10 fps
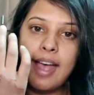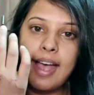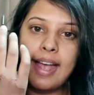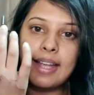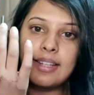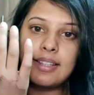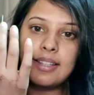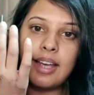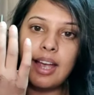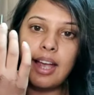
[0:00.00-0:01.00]
and
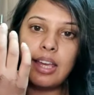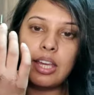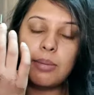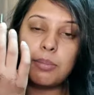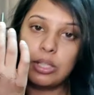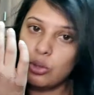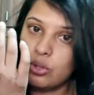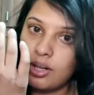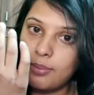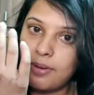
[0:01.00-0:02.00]
I am yet
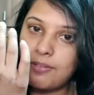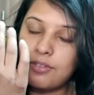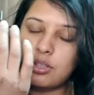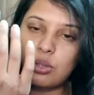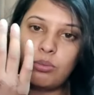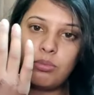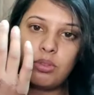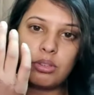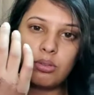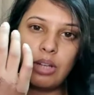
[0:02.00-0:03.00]
to start my
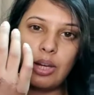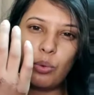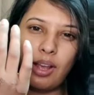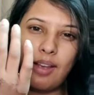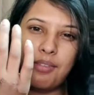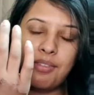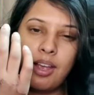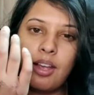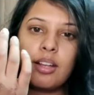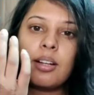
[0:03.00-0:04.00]
physio so I don't have
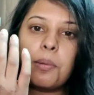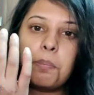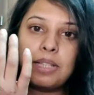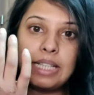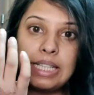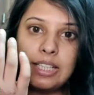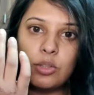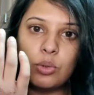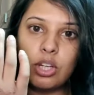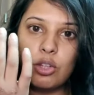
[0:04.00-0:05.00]

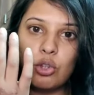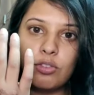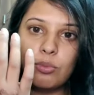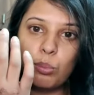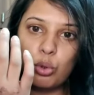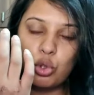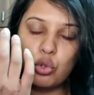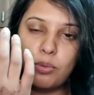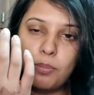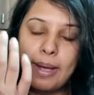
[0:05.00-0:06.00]
complete range of
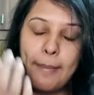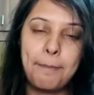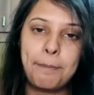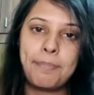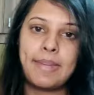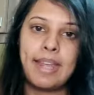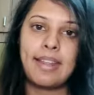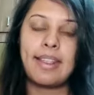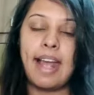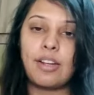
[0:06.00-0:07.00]
motion but
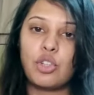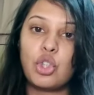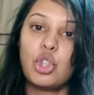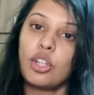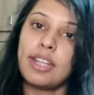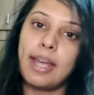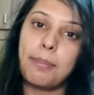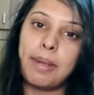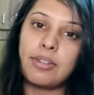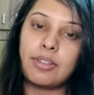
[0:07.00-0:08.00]
that should
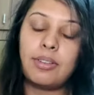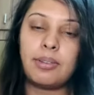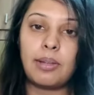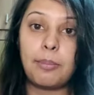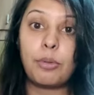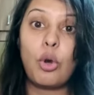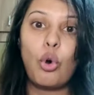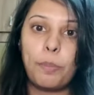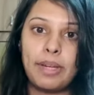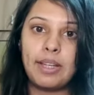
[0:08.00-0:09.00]
get better and I'm
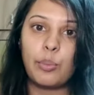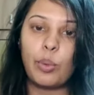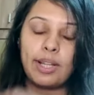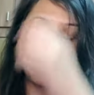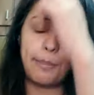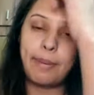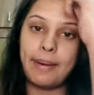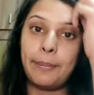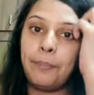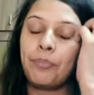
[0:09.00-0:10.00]
hoping it will get
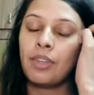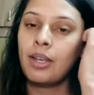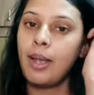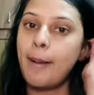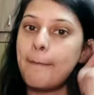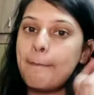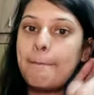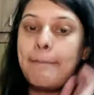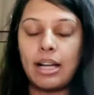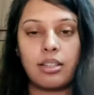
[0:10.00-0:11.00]
better
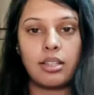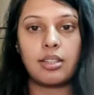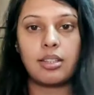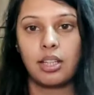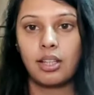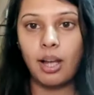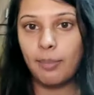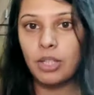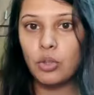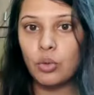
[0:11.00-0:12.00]
but
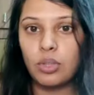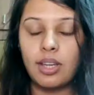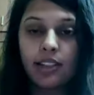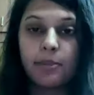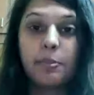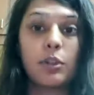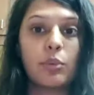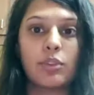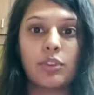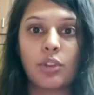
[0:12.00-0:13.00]
coming to
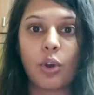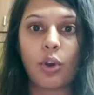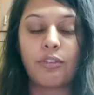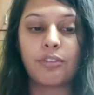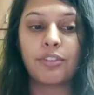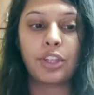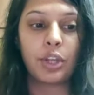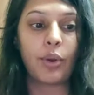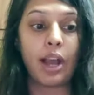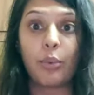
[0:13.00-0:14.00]
experience of you
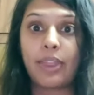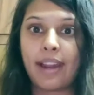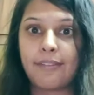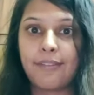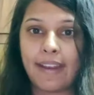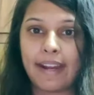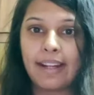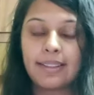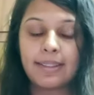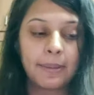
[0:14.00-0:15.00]
know how that
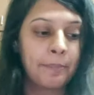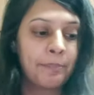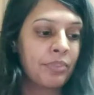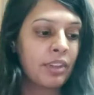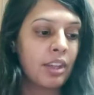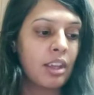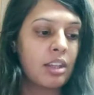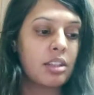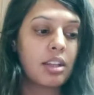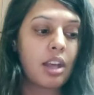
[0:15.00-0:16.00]
felt
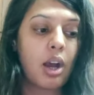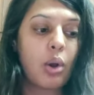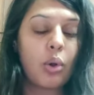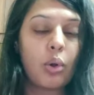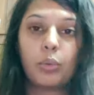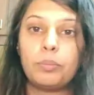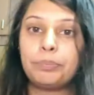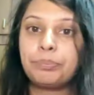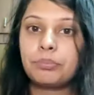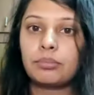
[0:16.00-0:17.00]

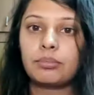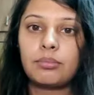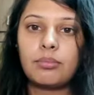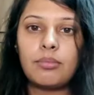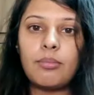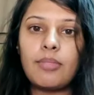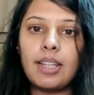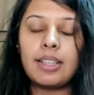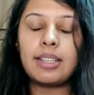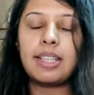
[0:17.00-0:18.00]
so
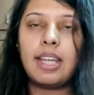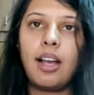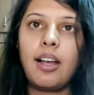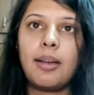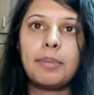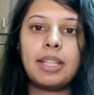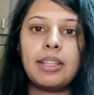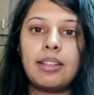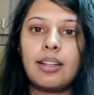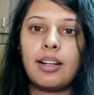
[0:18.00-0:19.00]
yeah i
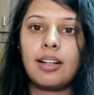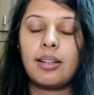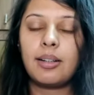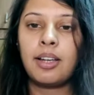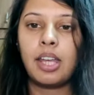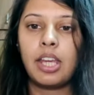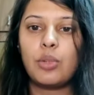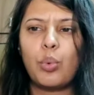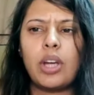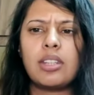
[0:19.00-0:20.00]
mean uh,
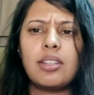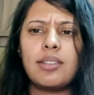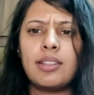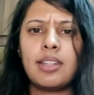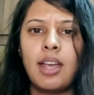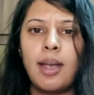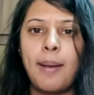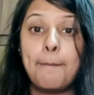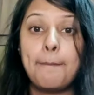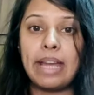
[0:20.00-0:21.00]
it wasn't
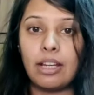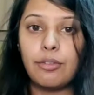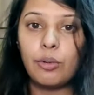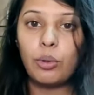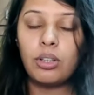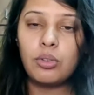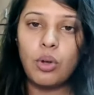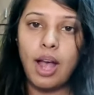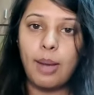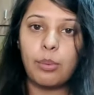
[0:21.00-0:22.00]
painful
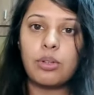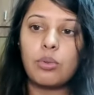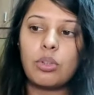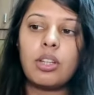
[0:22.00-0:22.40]
so i wouldn't